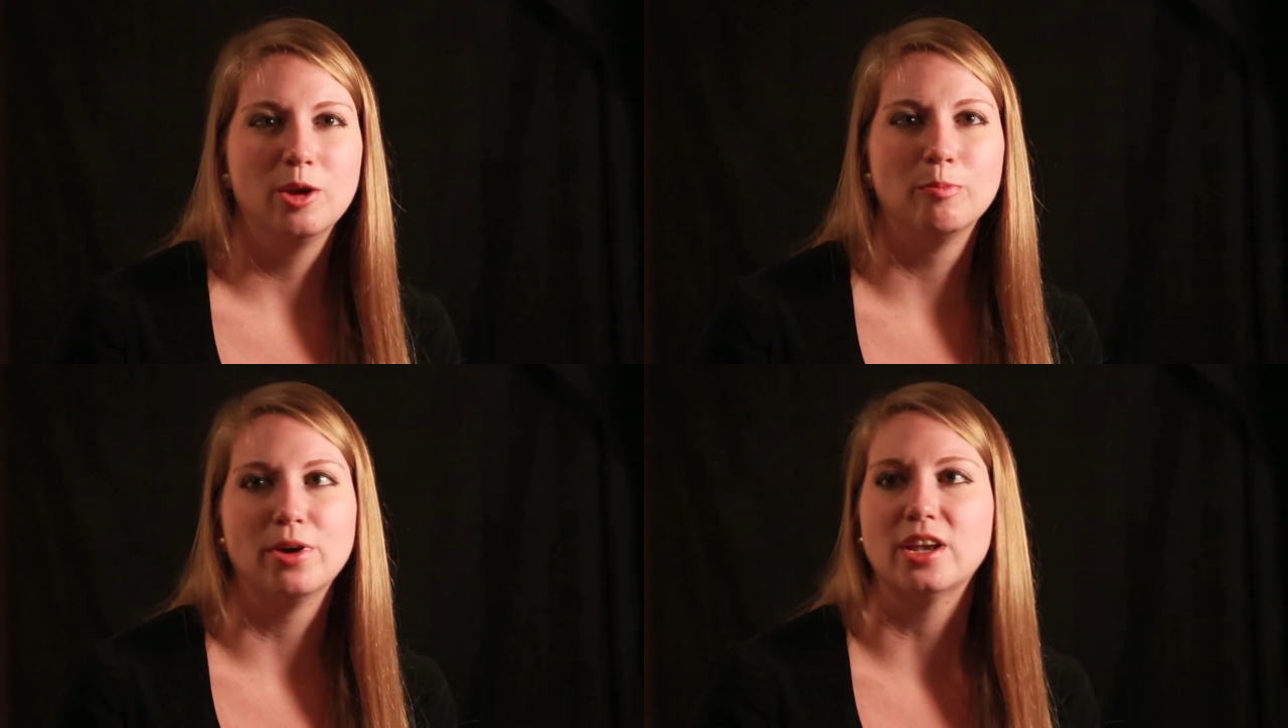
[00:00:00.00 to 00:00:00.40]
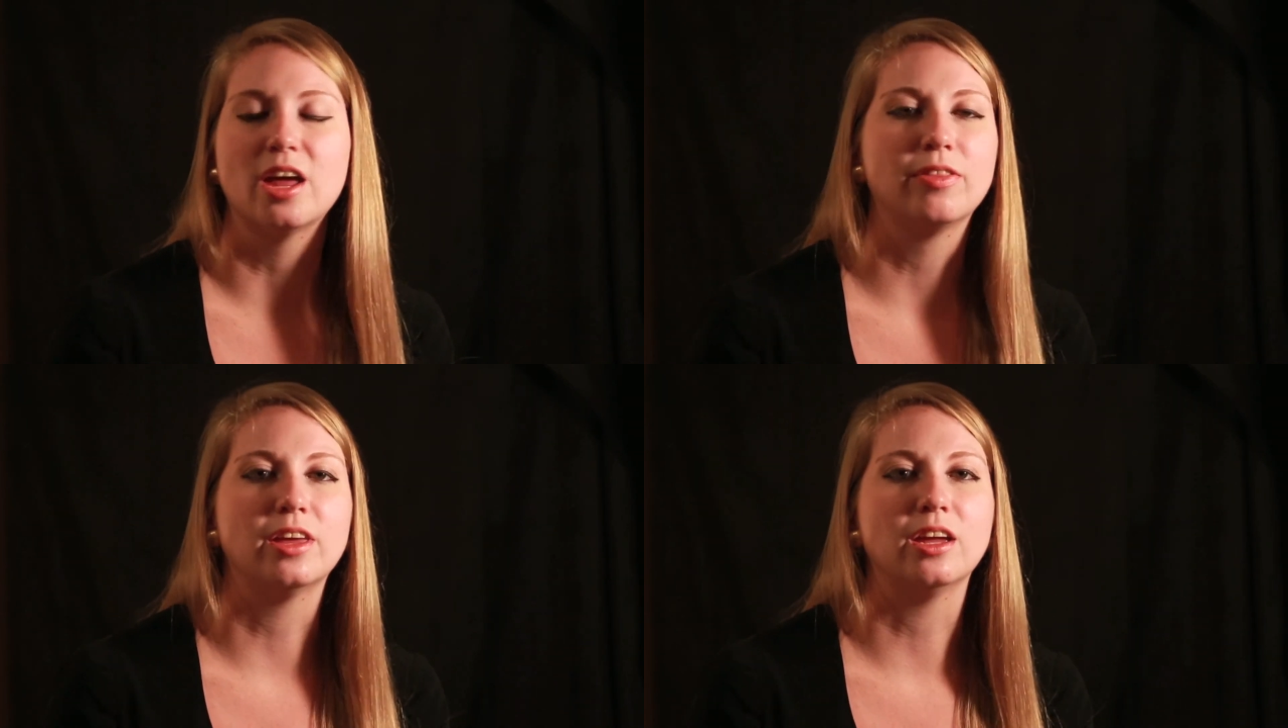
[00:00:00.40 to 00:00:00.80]
but
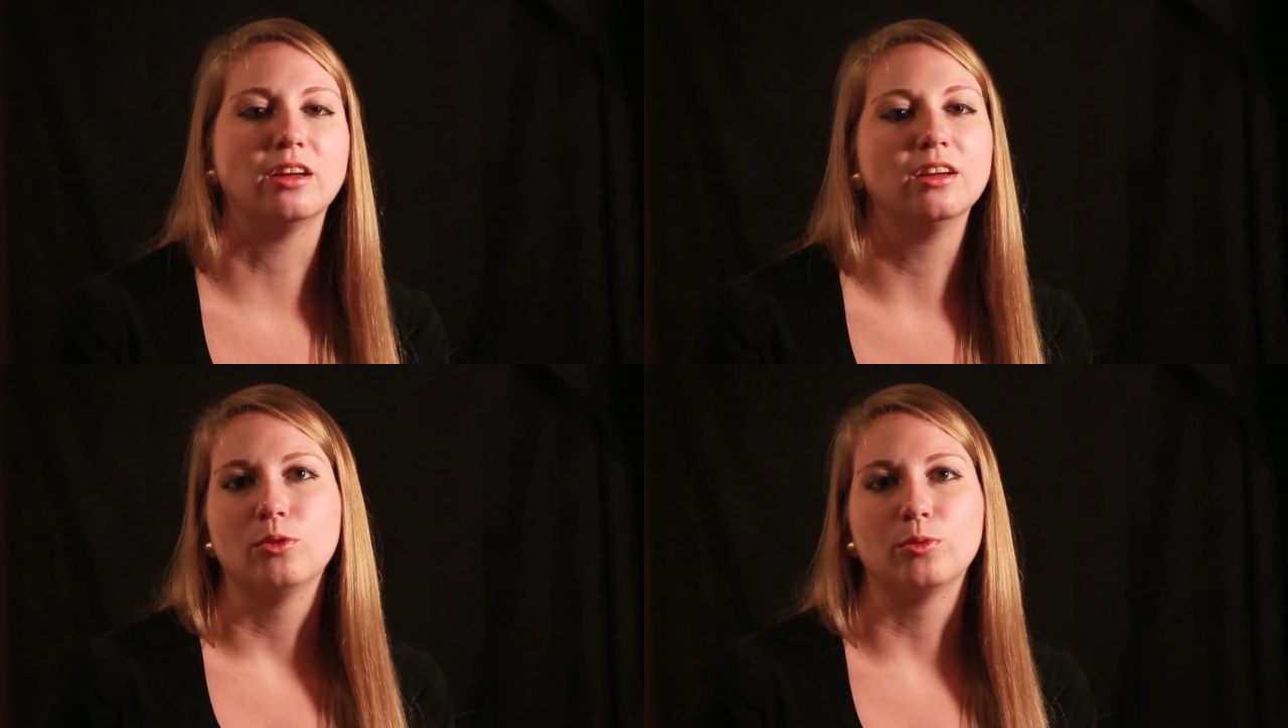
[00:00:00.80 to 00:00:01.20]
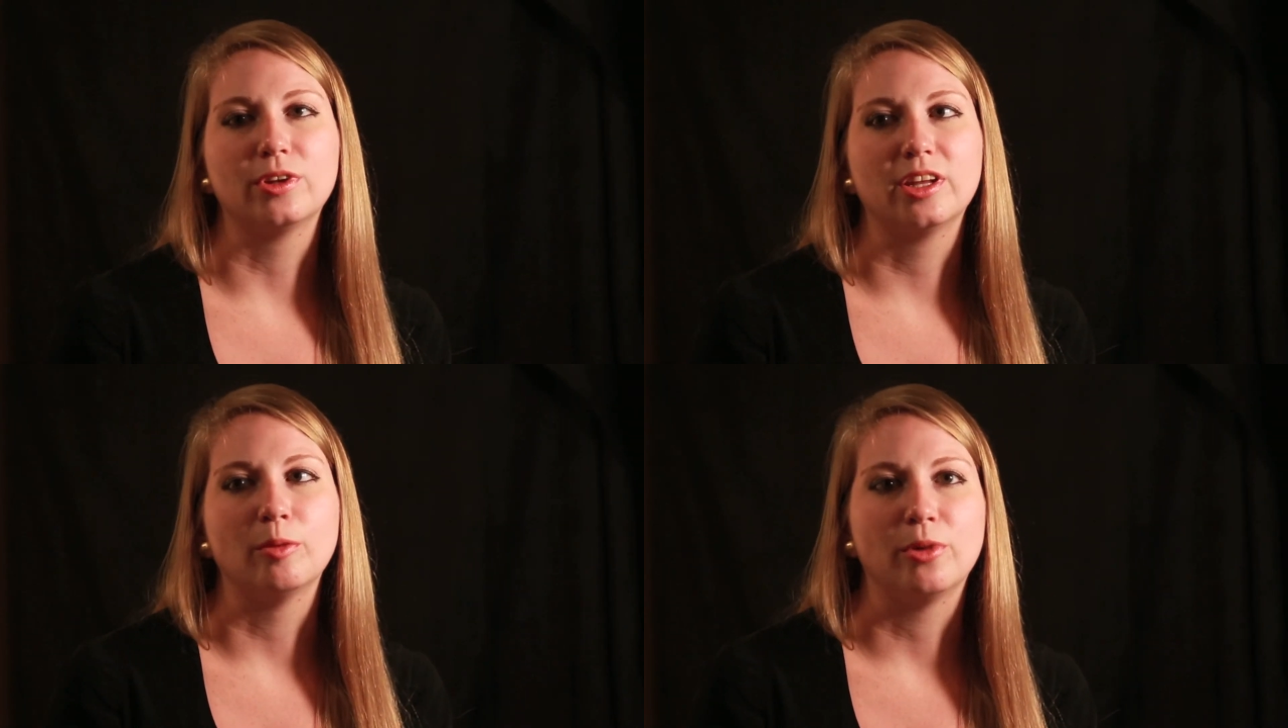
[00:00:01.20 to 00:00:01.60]
nothing
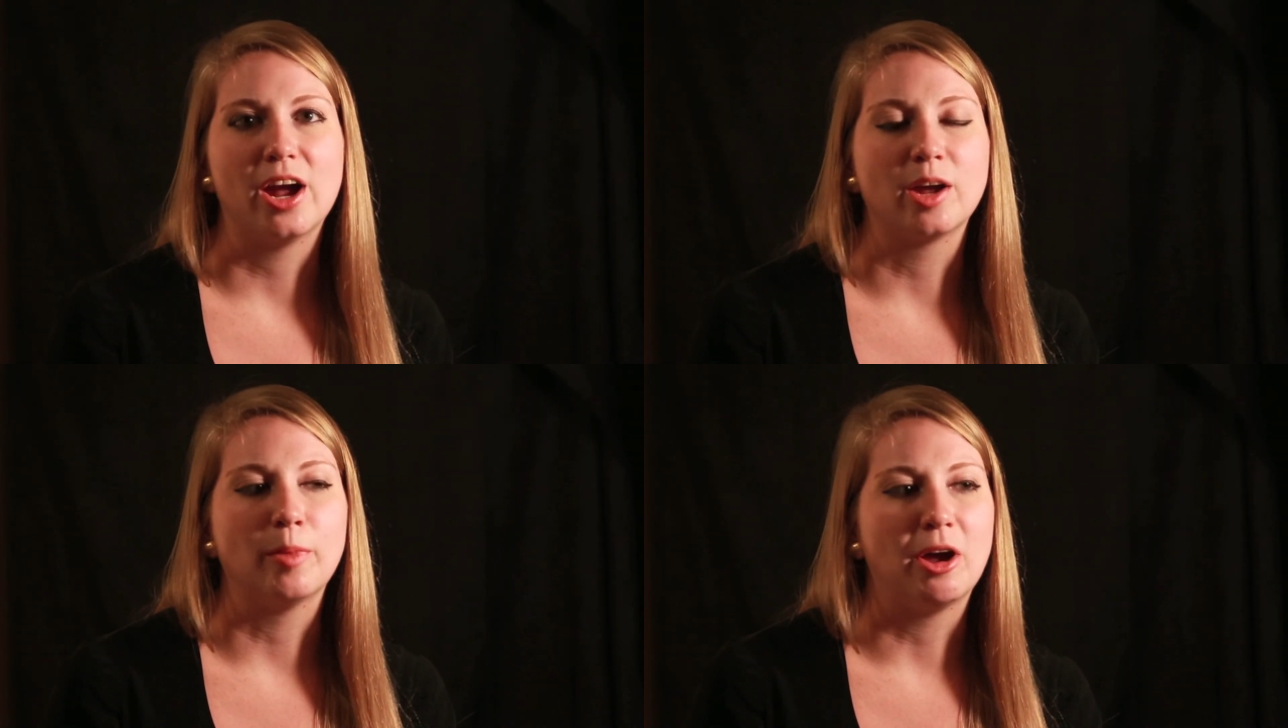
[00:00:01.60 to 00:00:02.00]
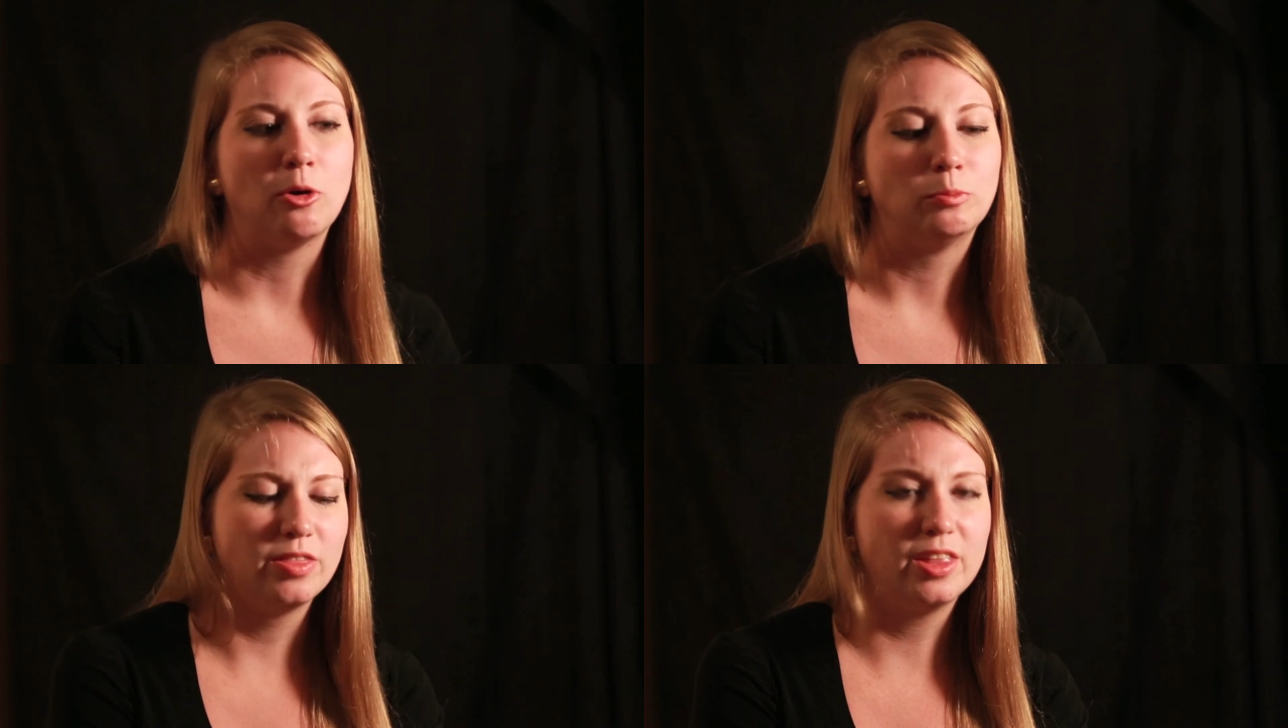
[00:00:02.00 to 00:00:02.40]
really to brag about.